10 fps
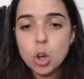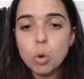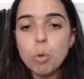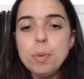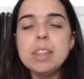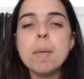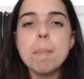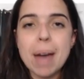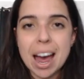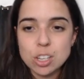will be the
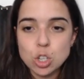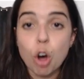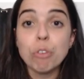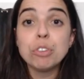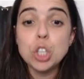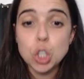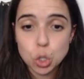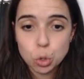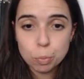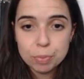mass of
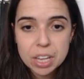Q.